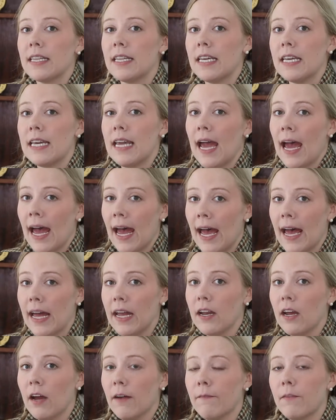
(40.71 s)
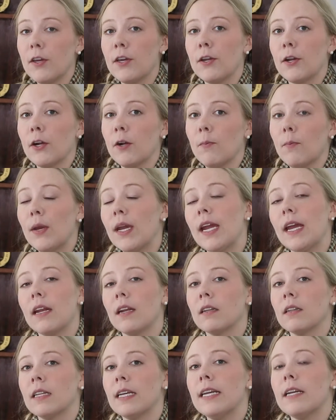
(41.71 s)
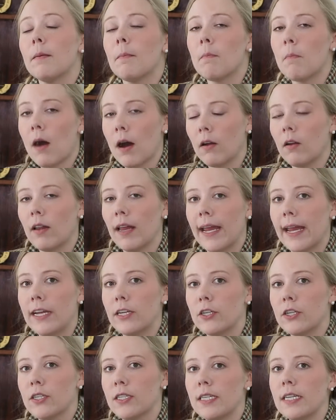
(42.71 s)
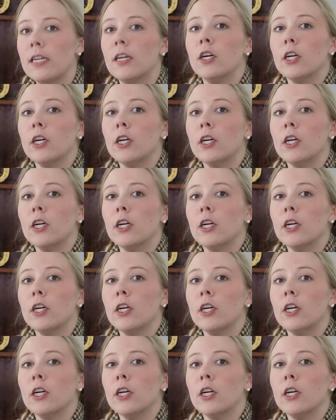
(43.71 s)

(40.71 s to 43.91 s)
the head of the European elite model agency,